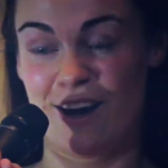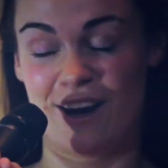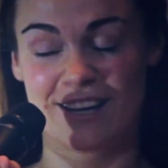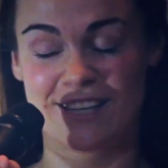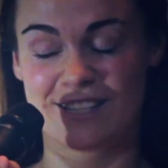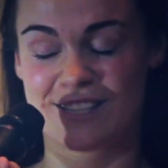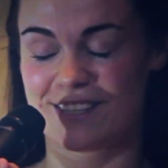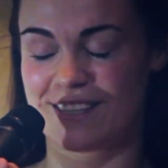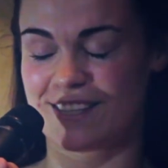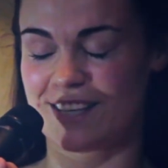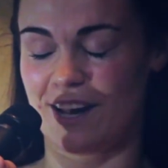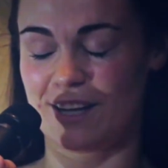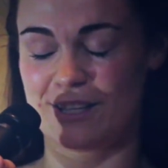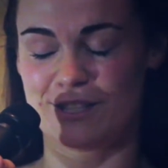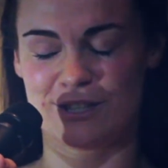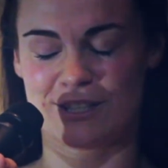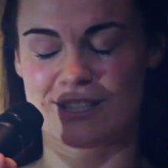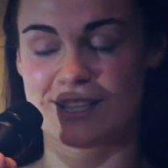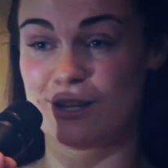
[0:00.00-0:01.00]
I just, I
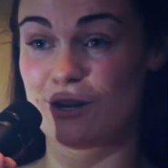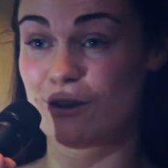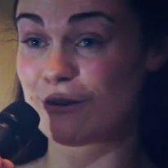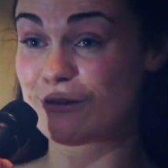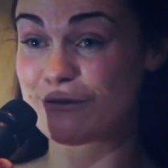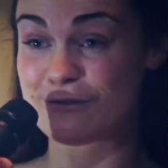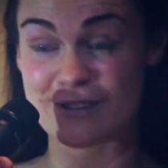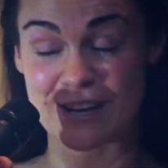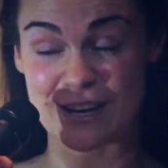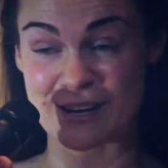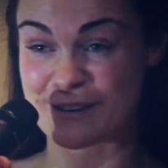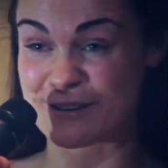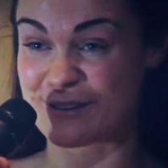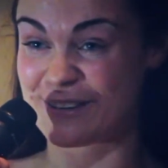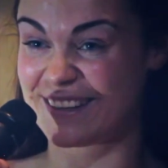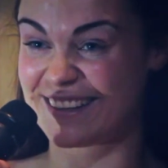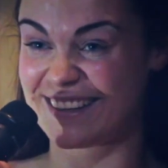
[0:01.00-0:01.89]
just love you.